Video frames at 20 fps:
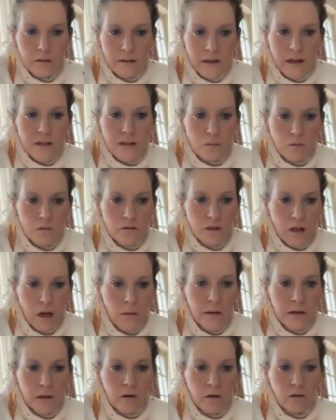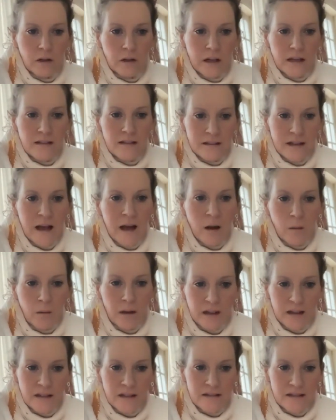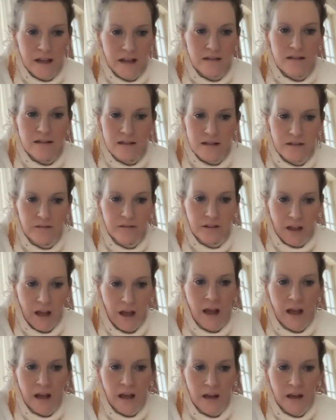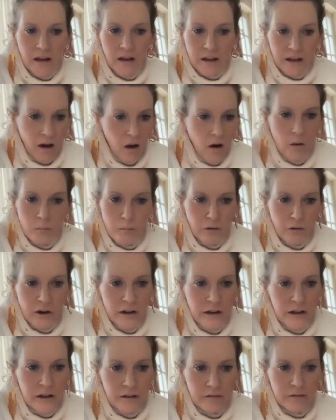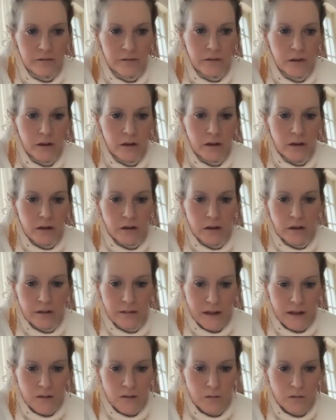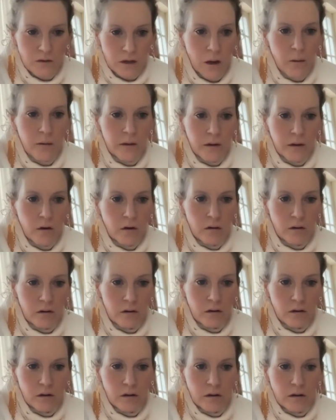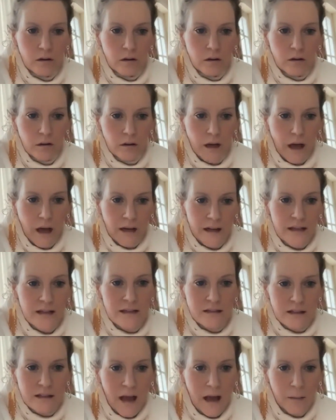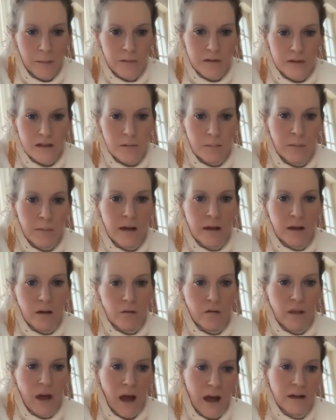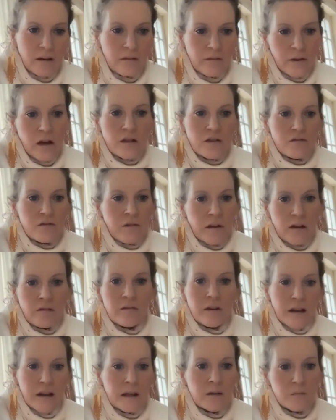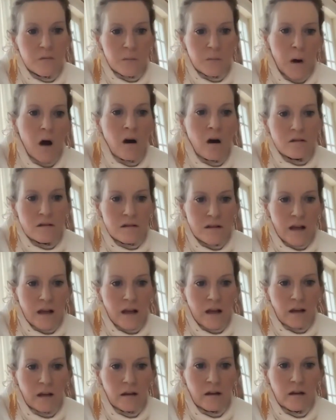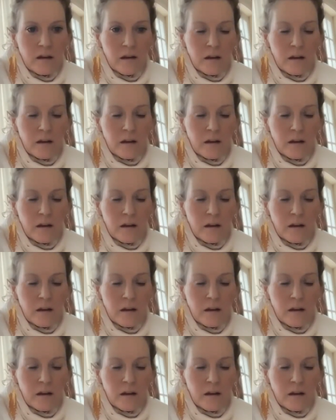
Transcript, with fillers: that's what's going on he's now in intensive care can't breathe that's what's going on and it happens to be on the anniversary of liam's passing